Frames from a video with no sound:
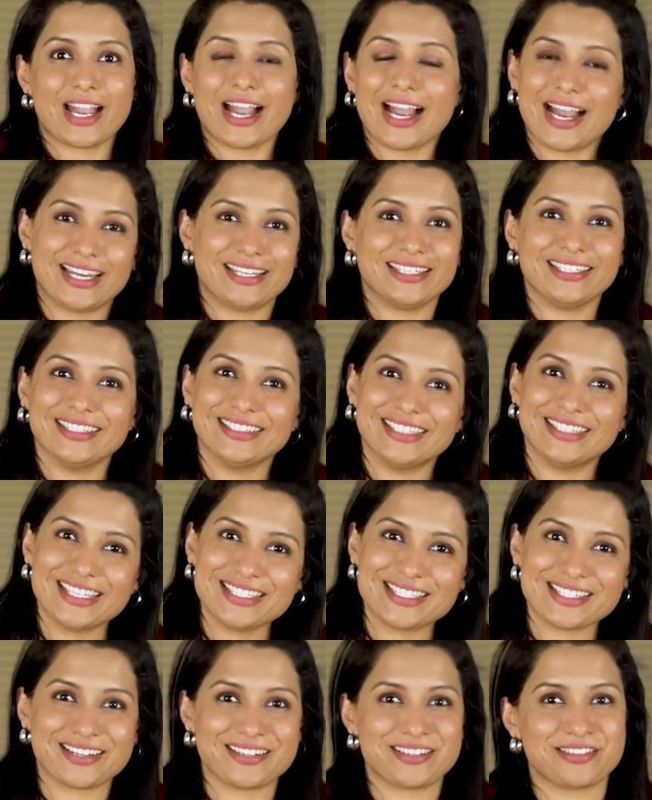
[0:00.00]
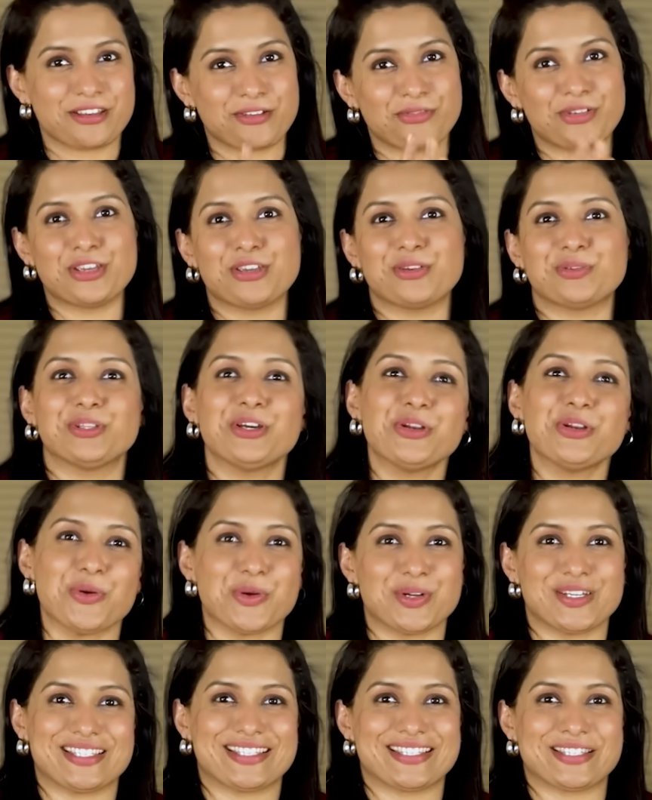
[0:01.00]
and they start serving you the
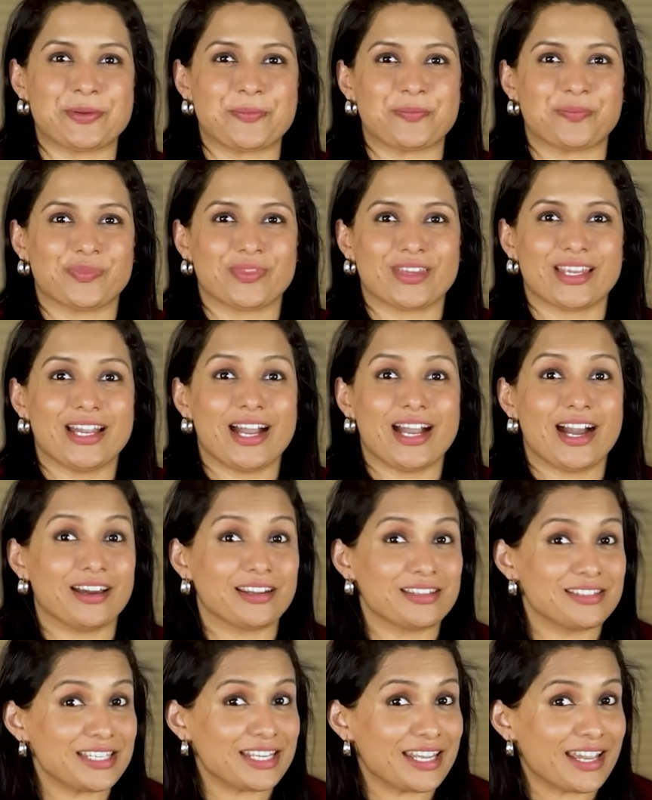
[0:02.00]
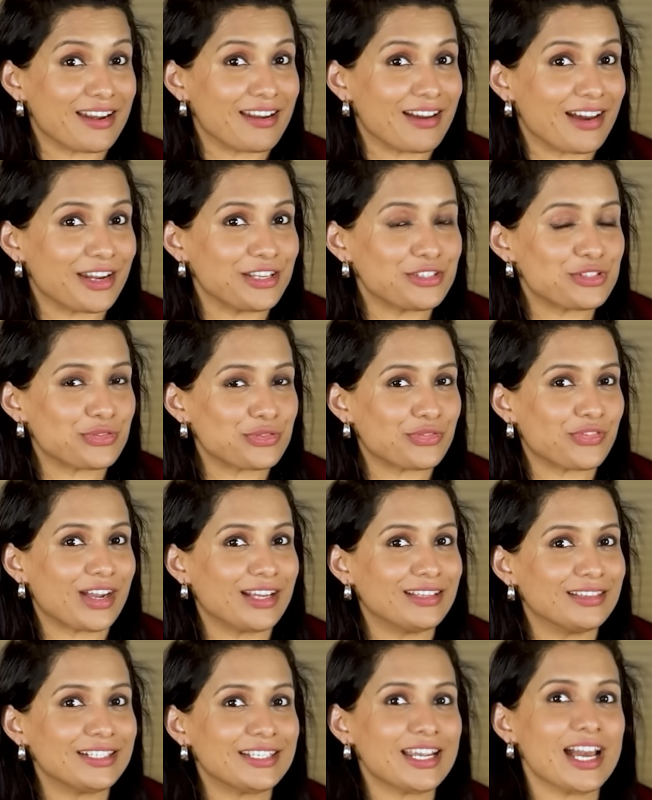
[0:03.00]
notice, urging NRIs to
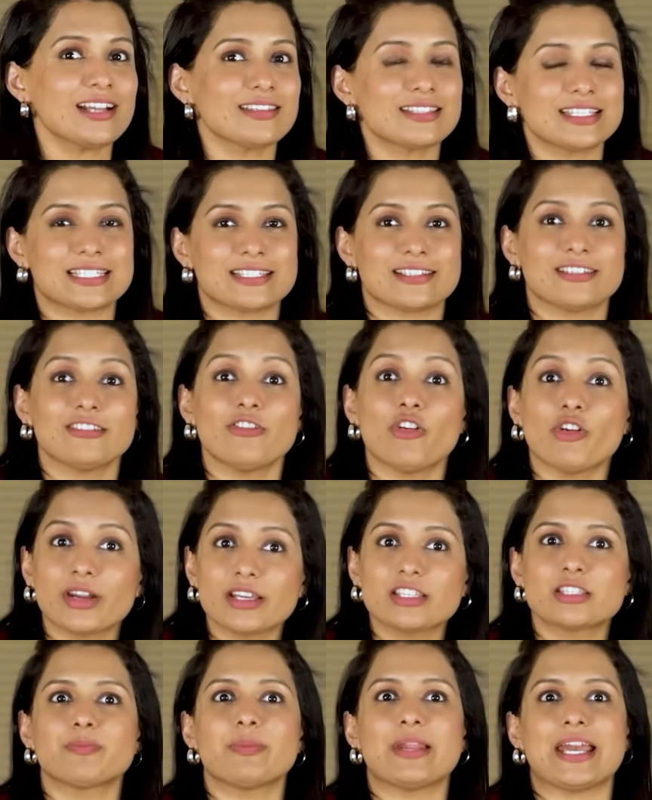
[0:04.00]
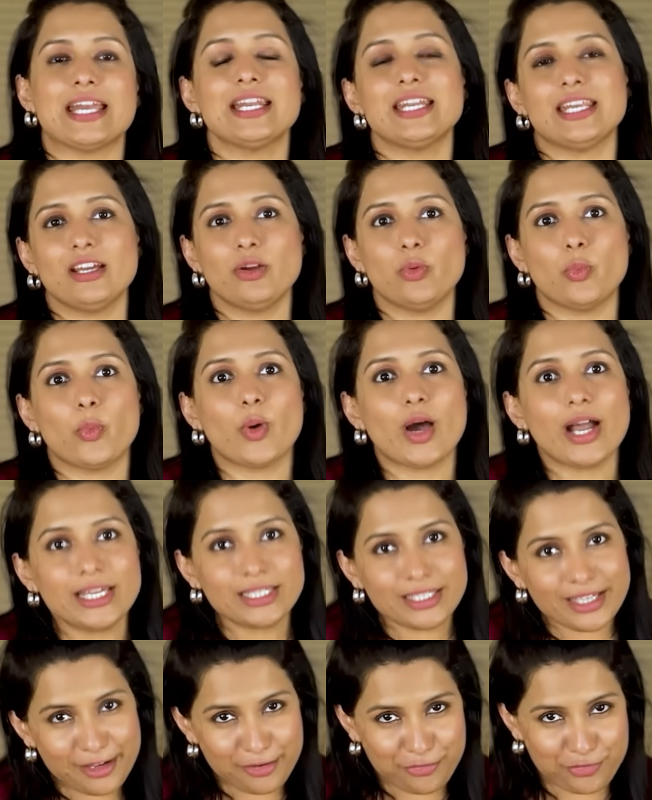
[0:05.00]
file the tax return or explaining why
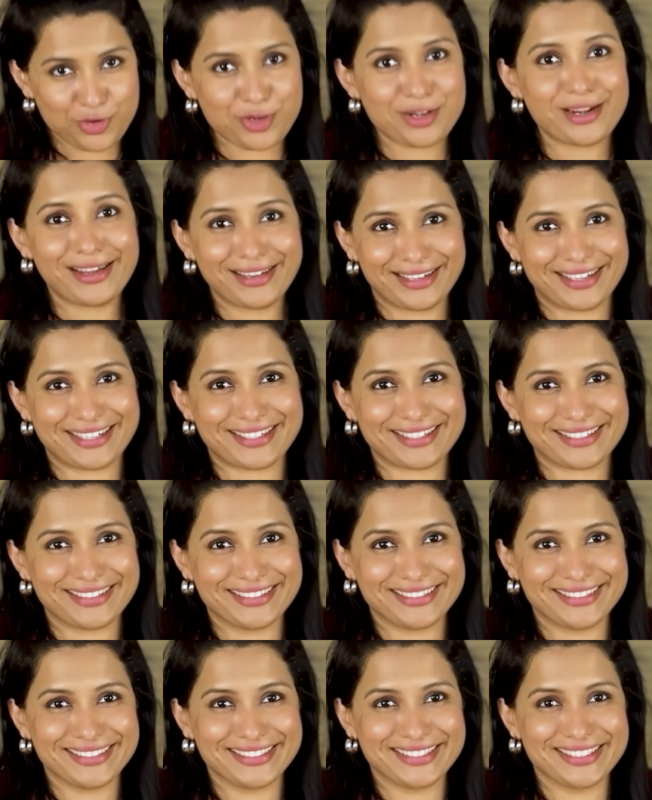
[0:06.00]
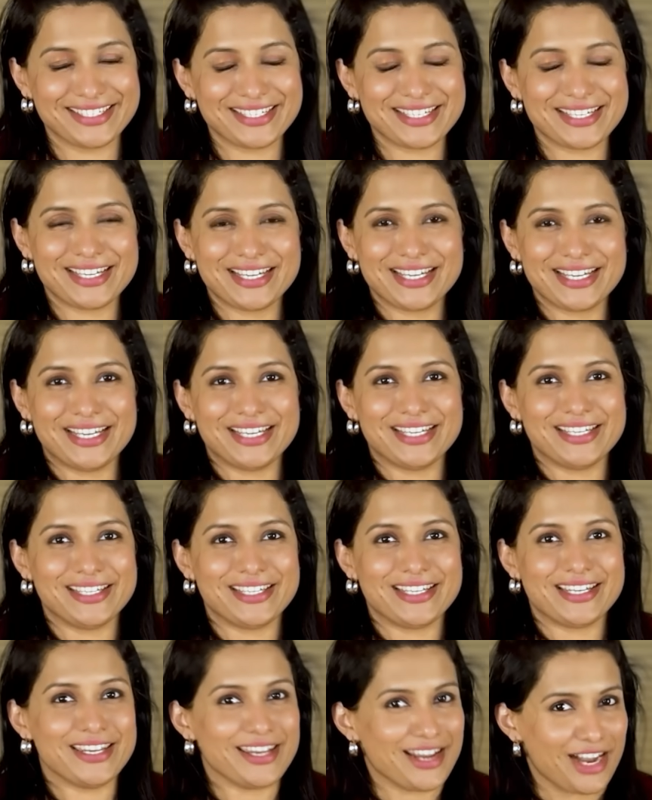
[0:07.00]
they have not done it.
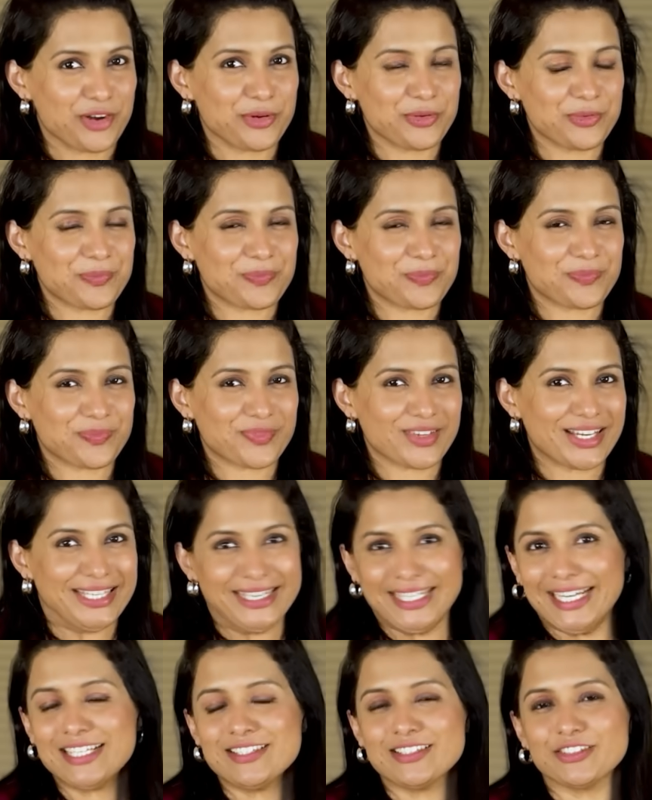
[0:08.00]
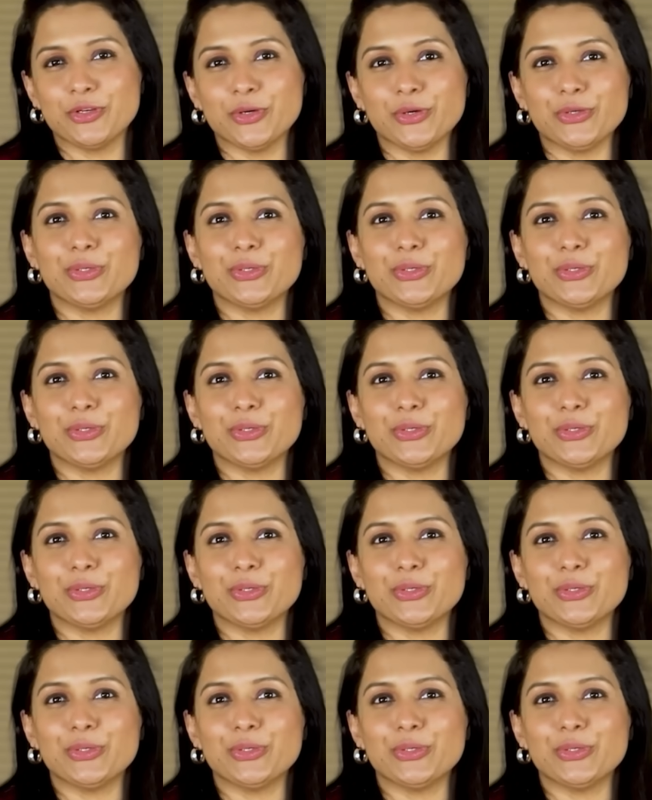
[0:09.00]
Now, Let's go